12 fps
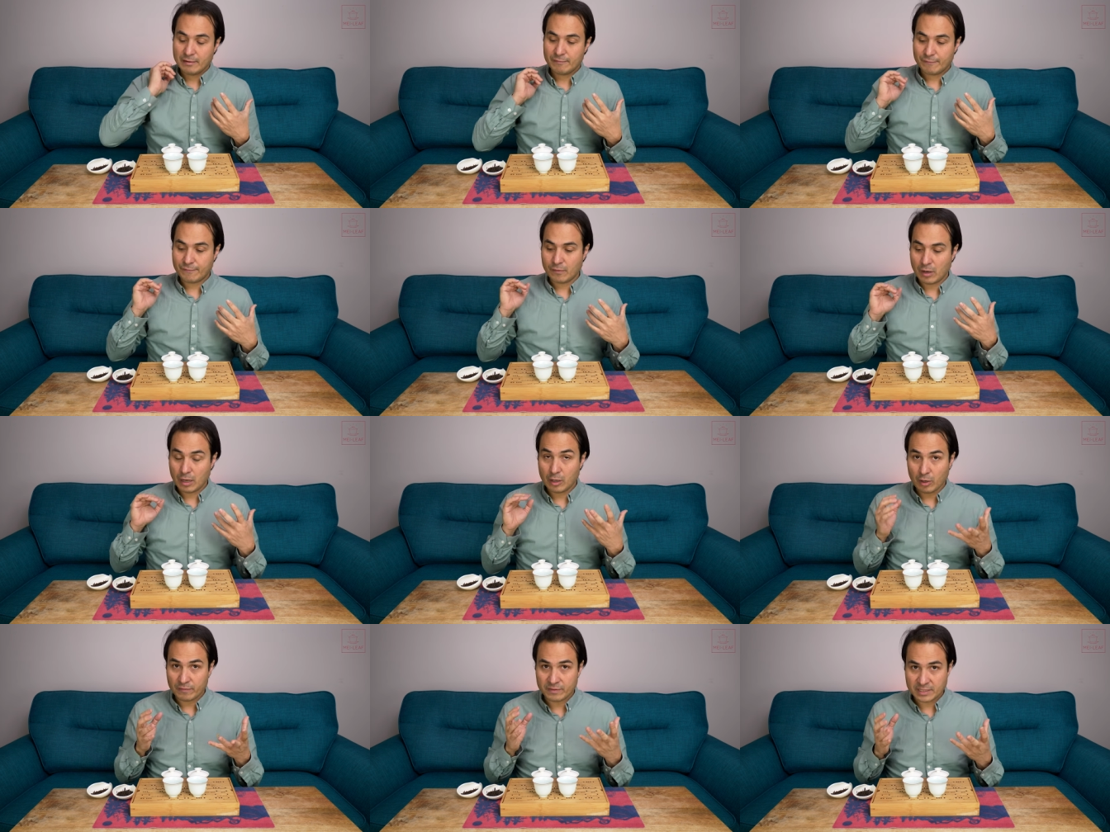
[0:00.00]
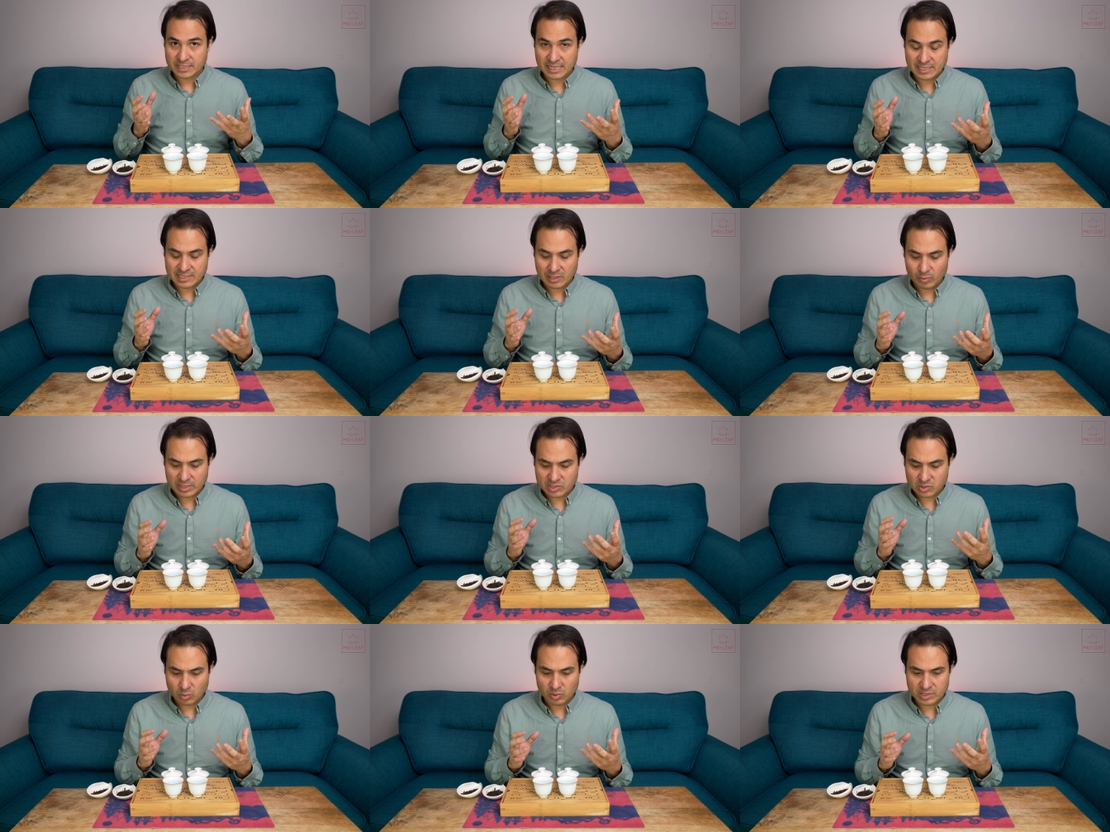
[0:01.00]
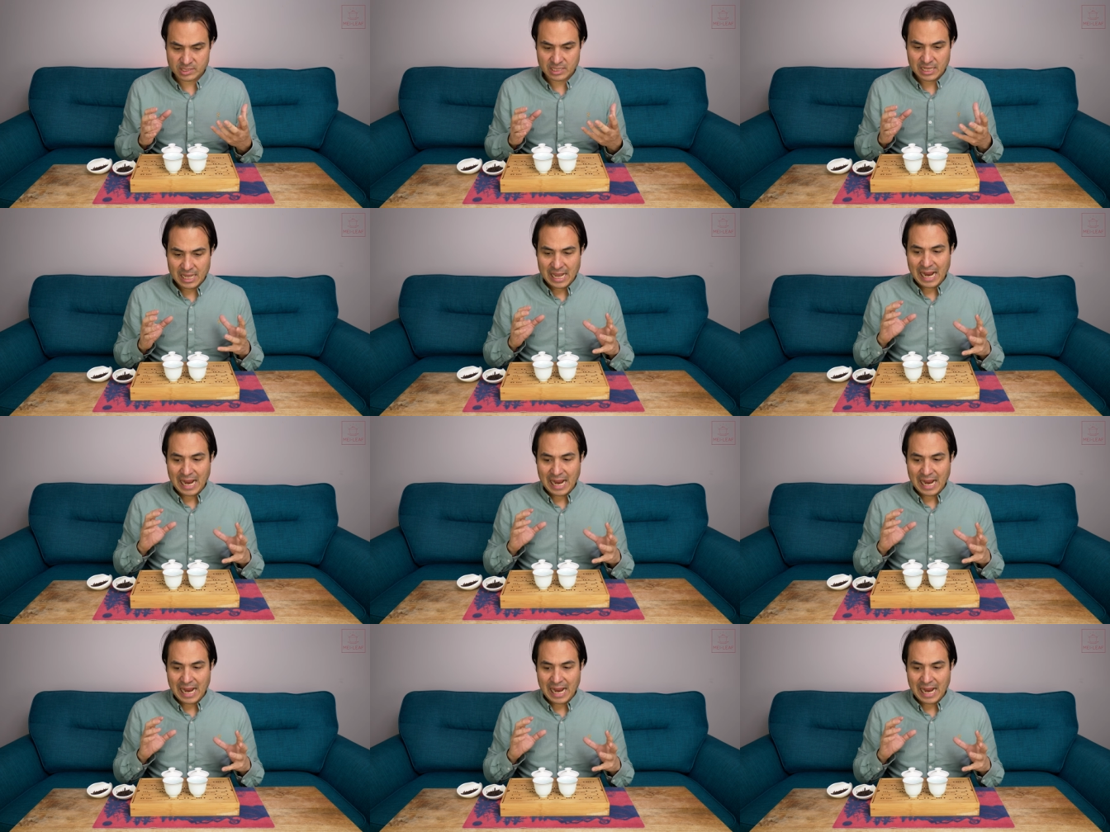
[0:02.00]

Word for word: for a lot of the teas that we source